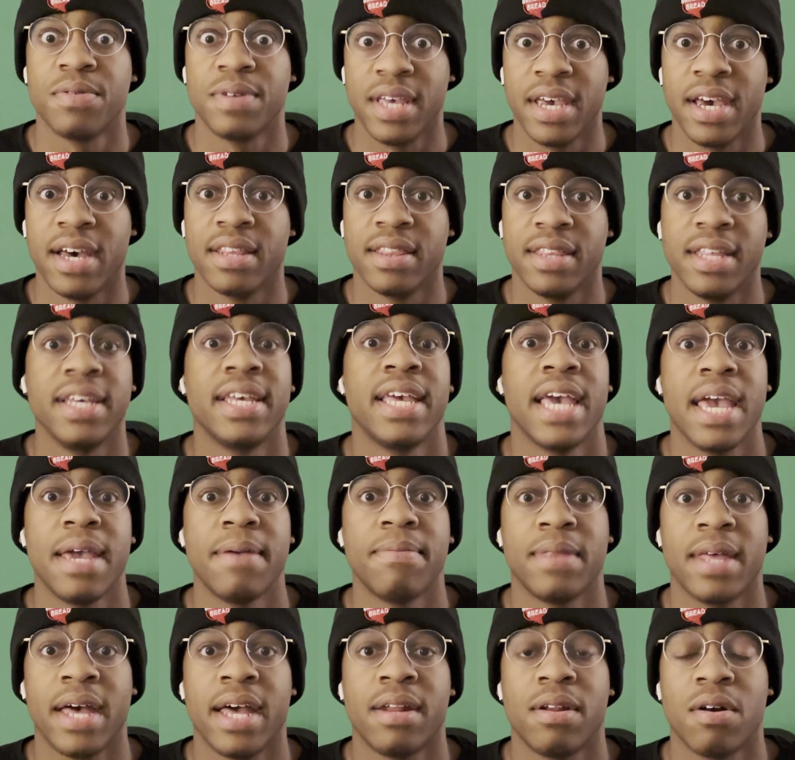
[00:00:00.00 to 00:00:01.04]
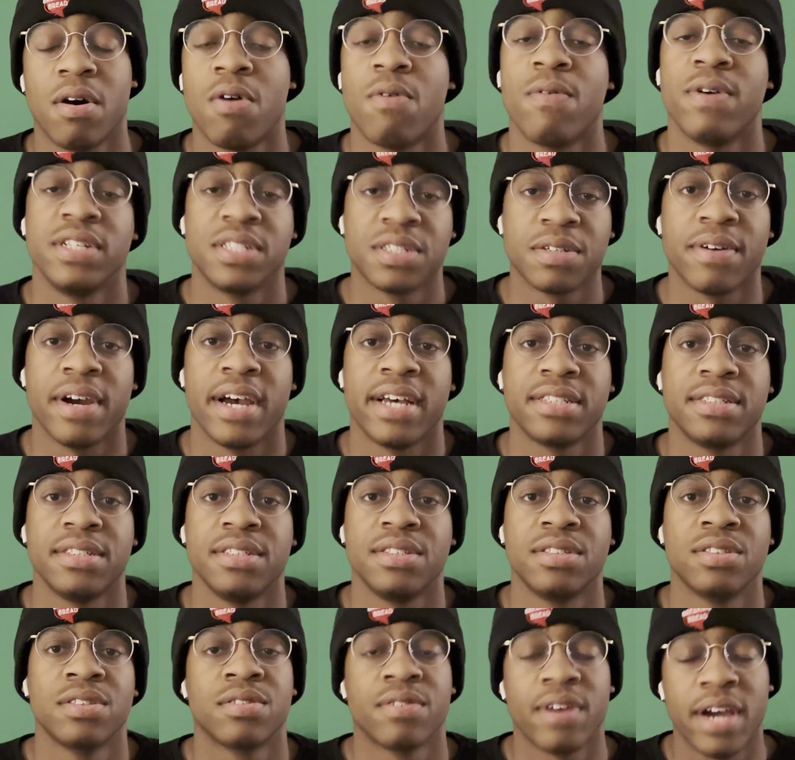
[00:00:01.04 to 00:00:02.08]
yeah, the game that always
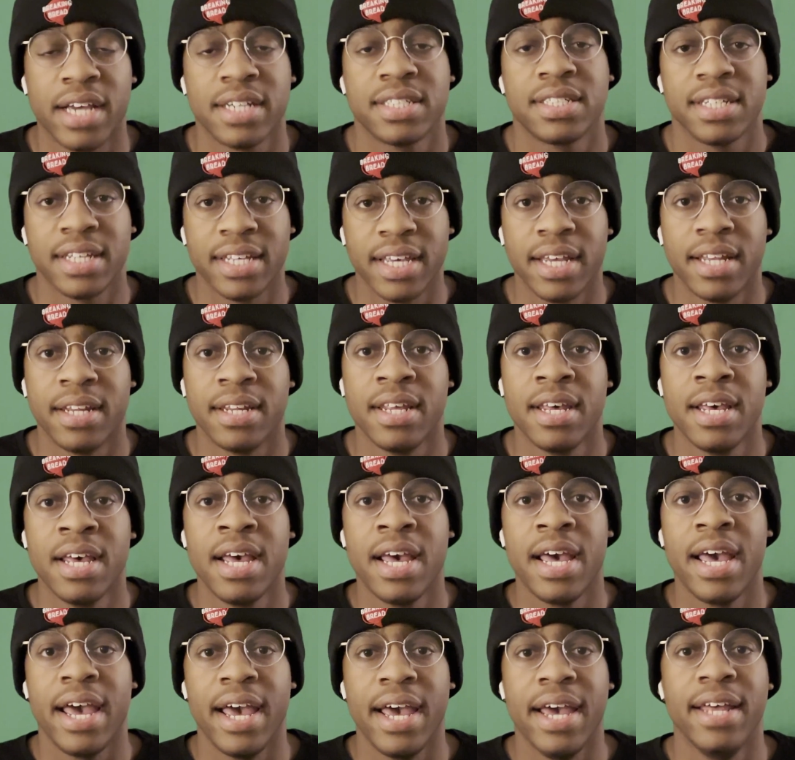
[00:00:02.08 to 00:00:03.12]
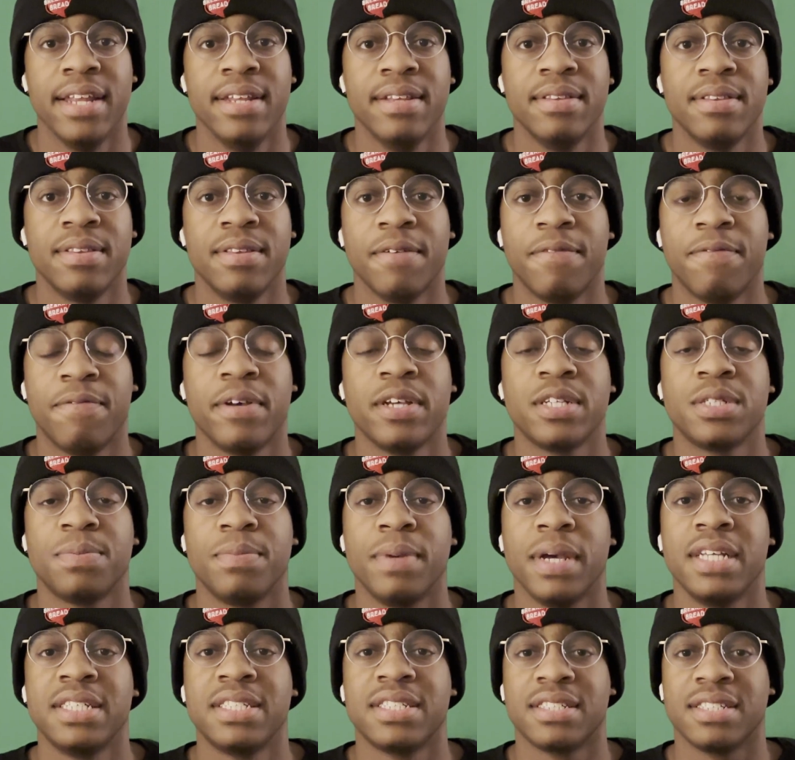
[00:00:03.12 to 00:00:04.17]
crashes, crashed again, and the fish
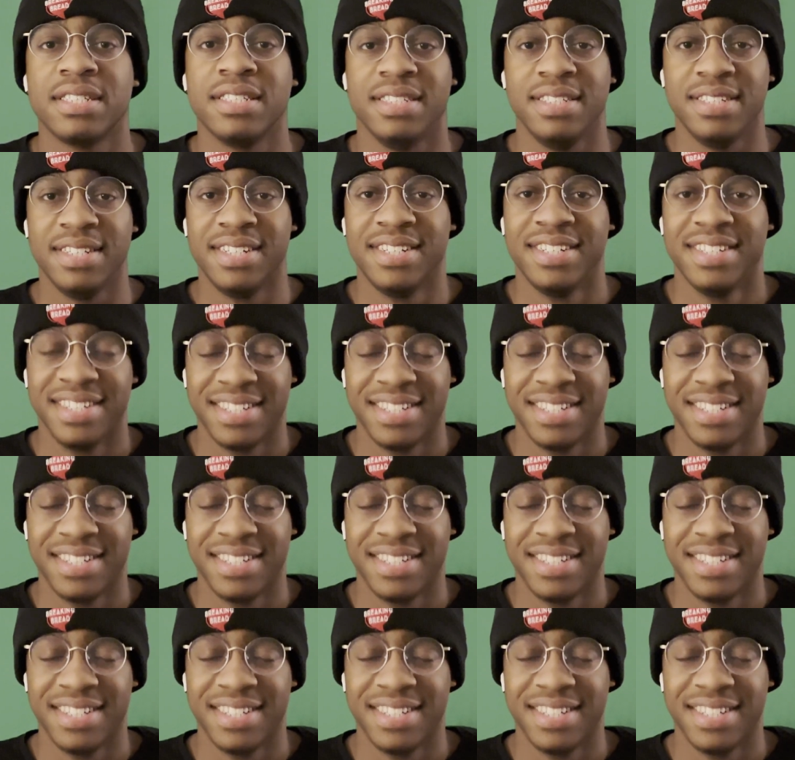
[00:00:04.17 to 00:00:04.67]
basically